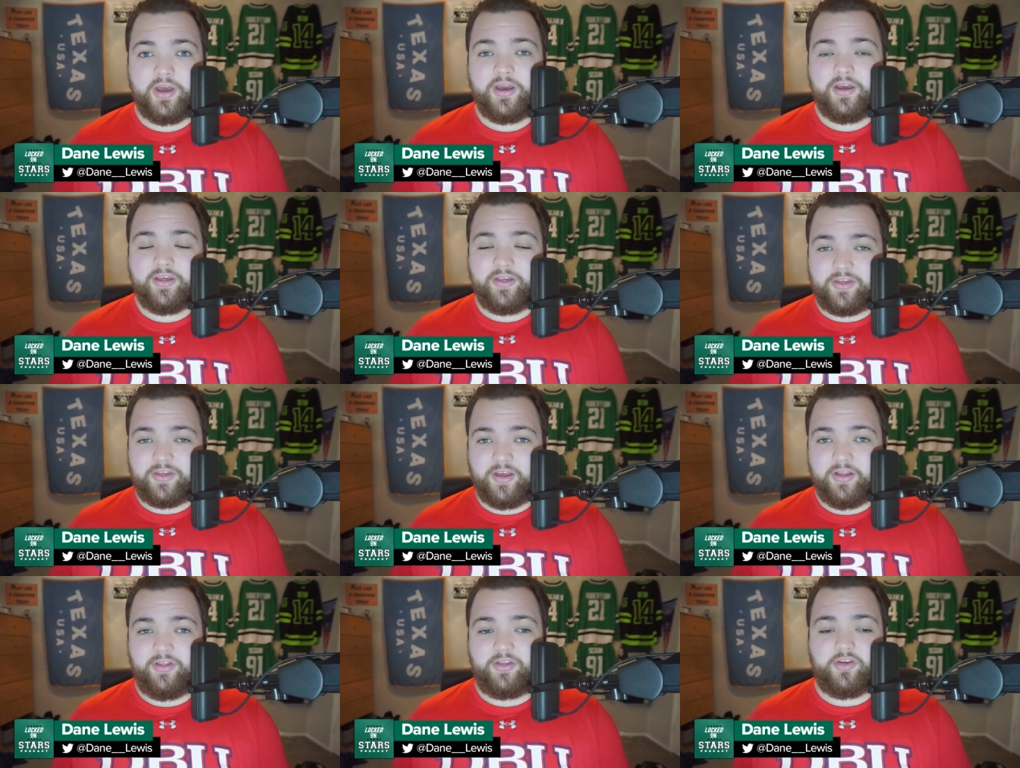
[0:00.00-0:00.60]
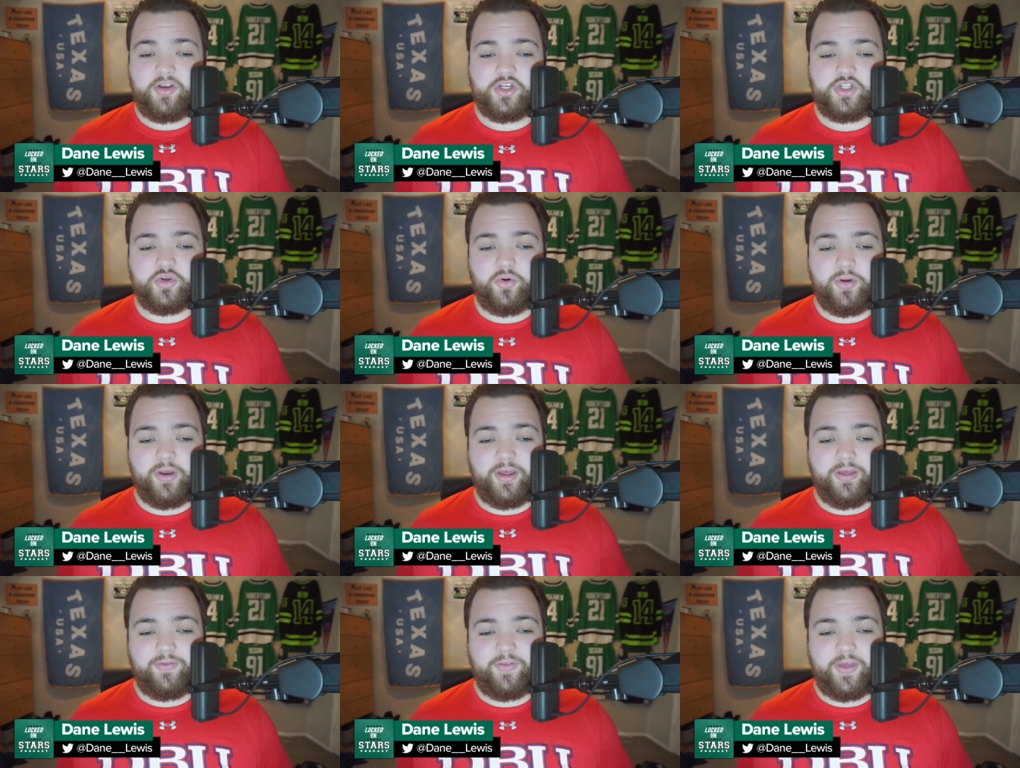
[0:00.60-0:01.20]
since
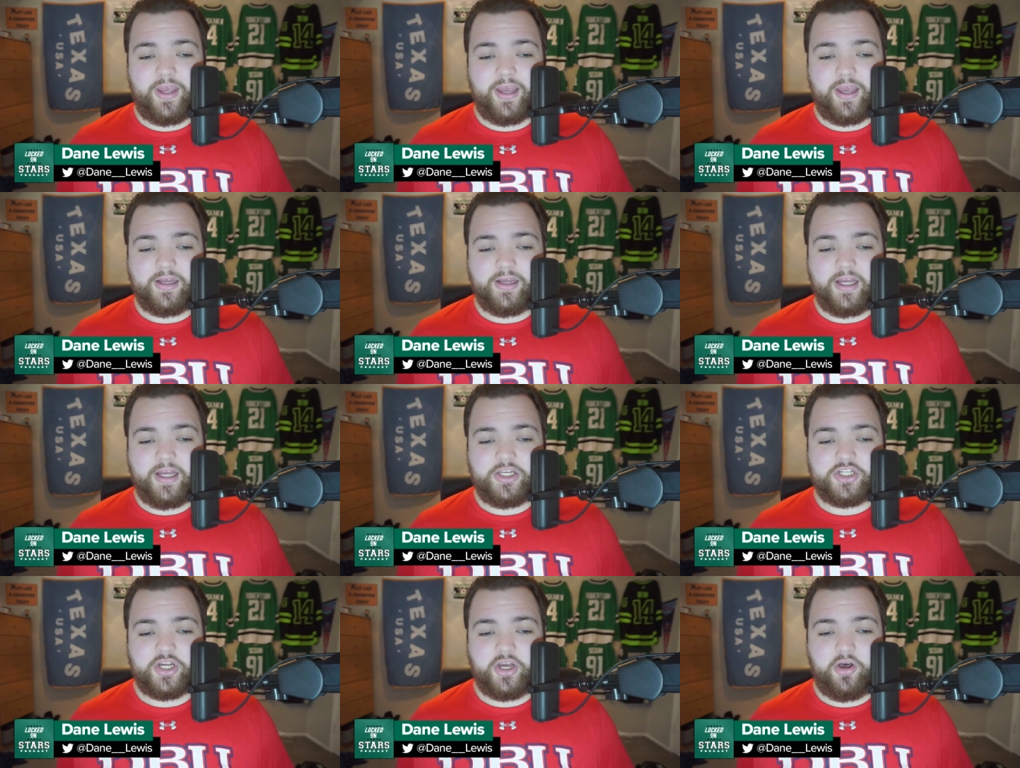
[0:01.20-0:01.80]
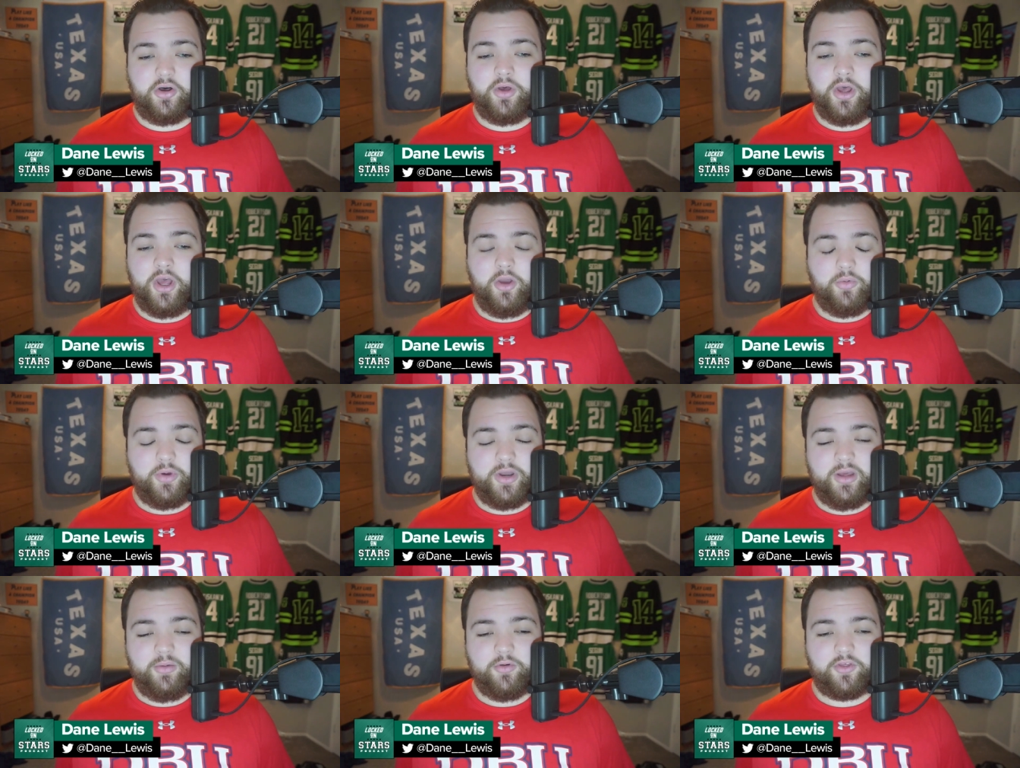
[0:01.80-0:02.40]
joining the NHL
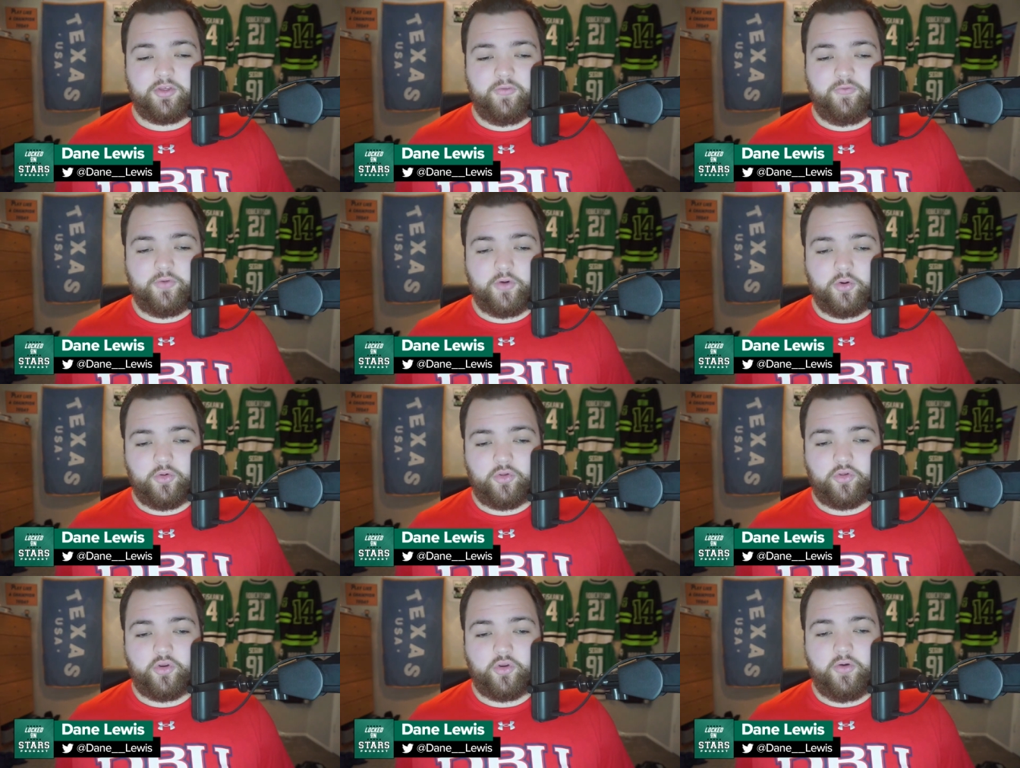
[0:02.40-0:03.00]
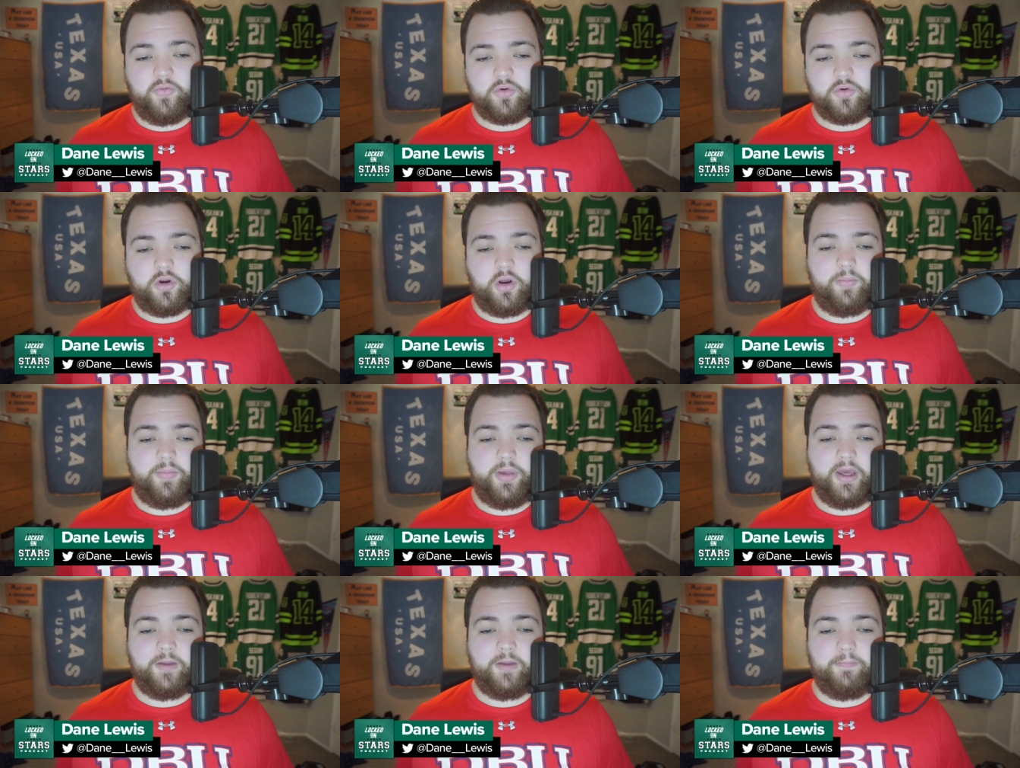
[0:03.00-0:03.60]
when he was the first overall
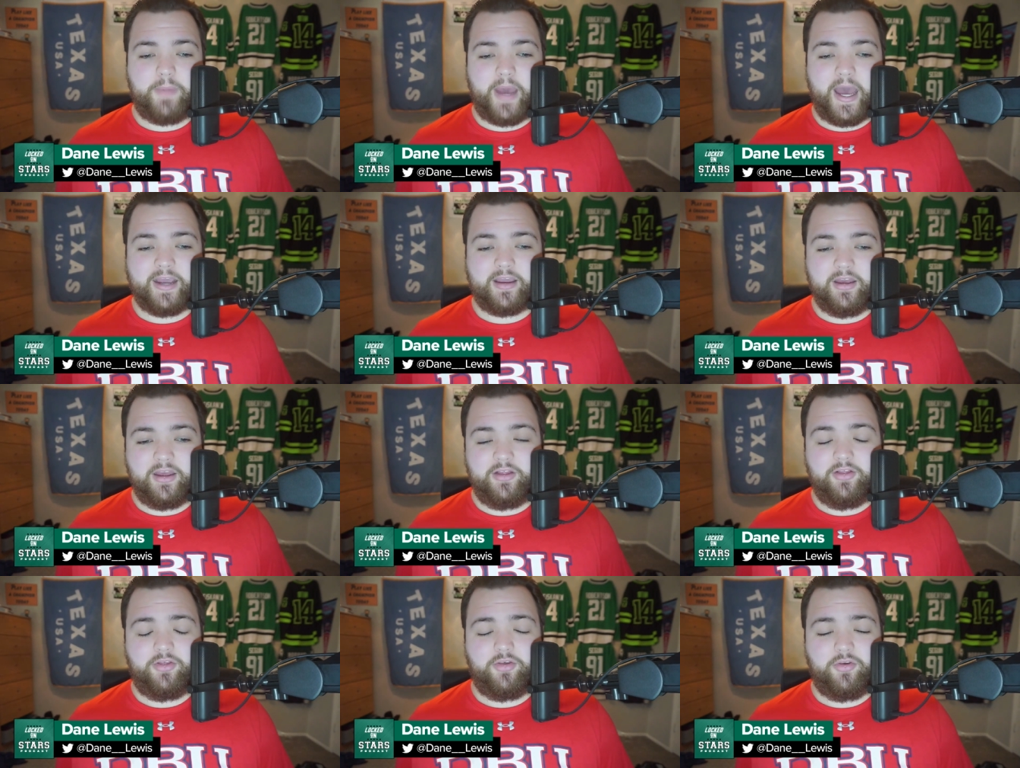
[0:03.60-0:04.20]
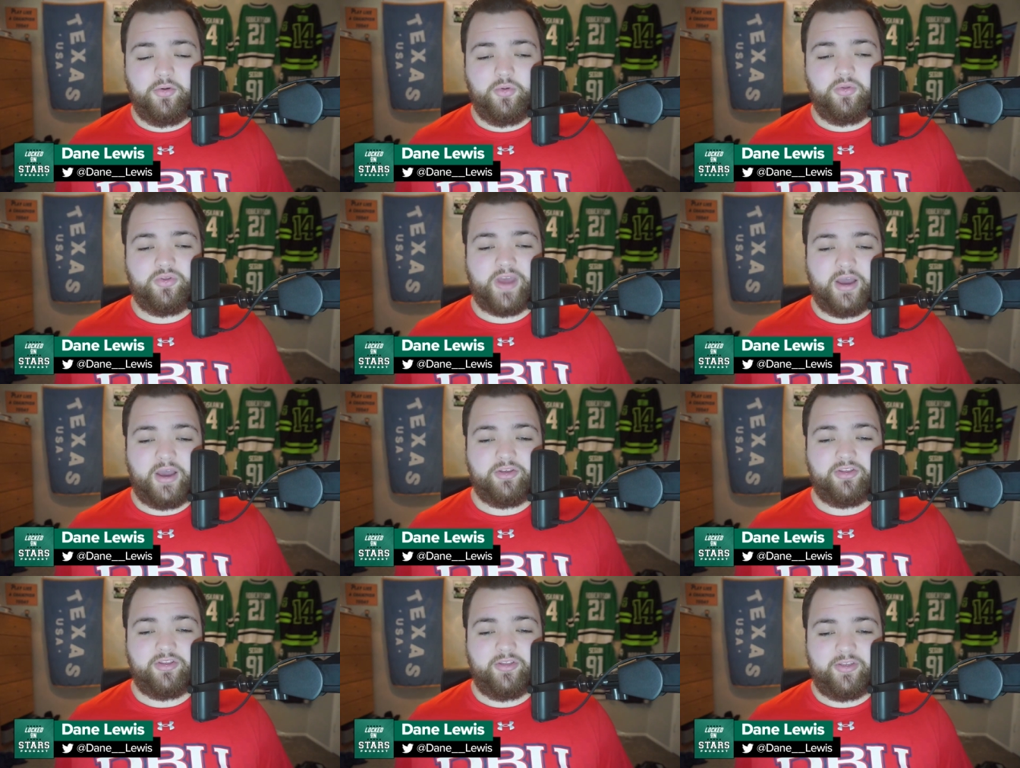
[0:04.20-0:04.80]
pick back in
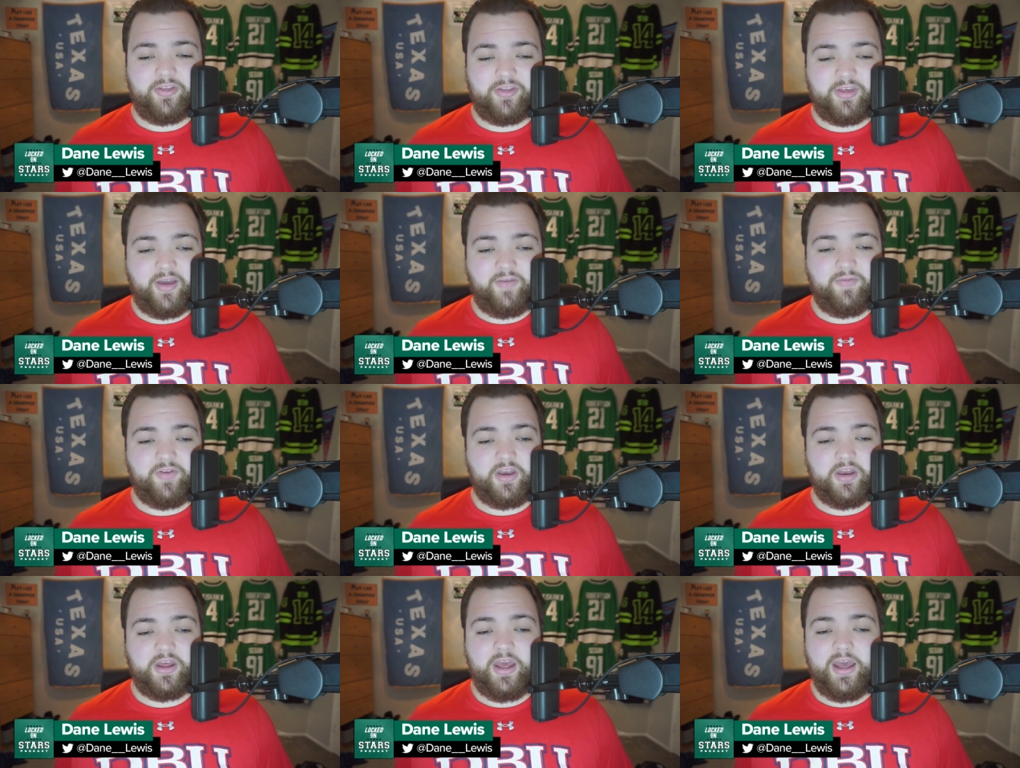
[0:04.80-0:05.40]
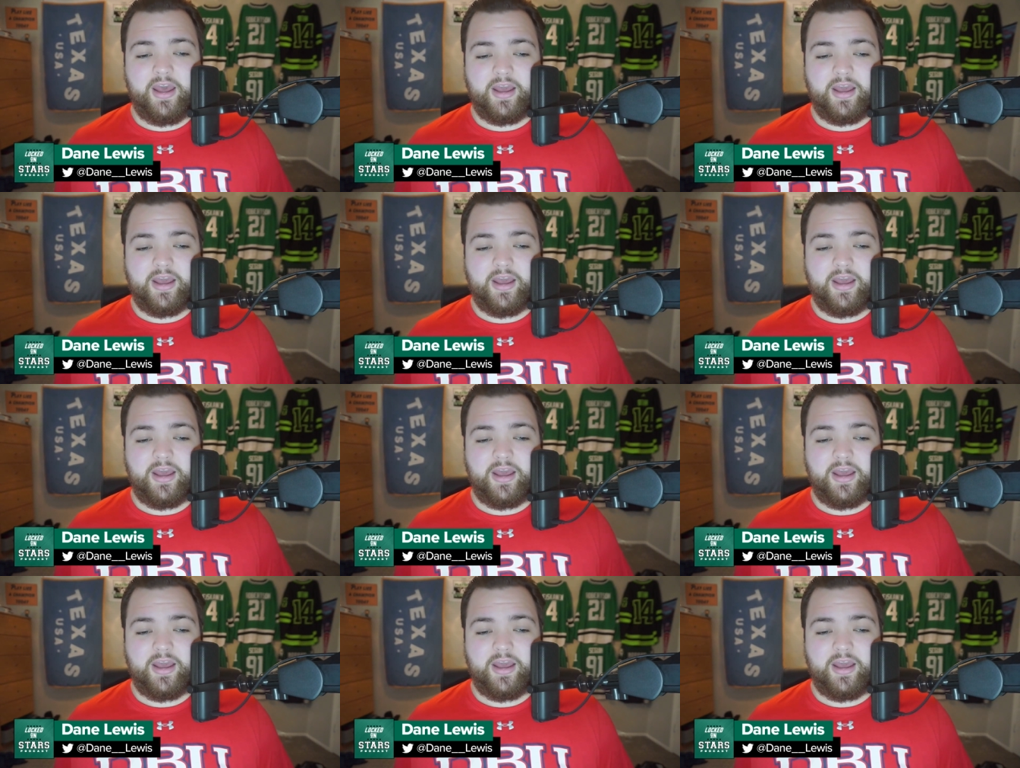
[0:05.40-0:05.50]
2007.